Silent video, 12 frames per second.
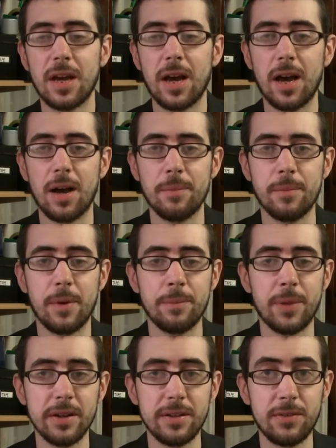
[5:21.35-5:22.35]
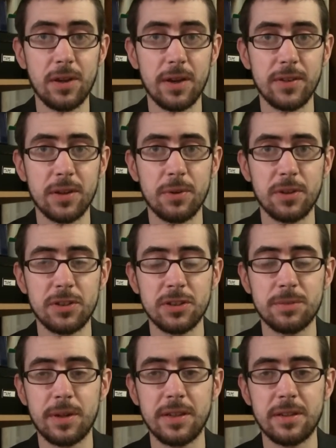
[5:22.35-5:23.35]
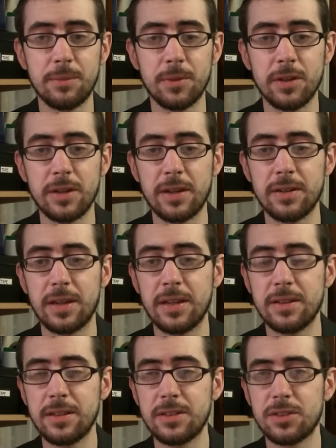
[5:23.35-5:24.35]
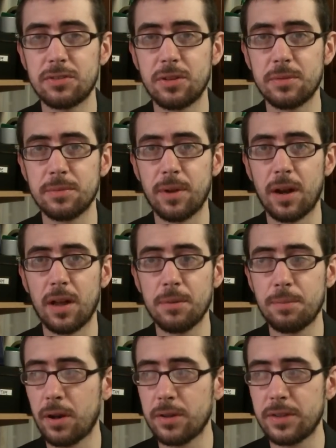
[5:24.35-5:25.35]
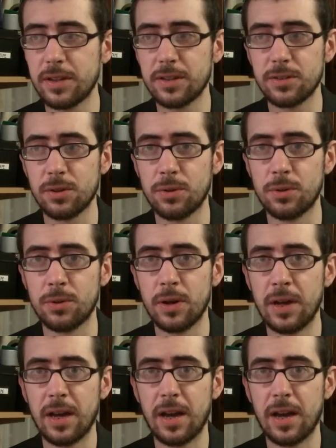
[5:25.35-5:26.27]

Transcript: But if you have any questions, please let me know down in the description below. Politics or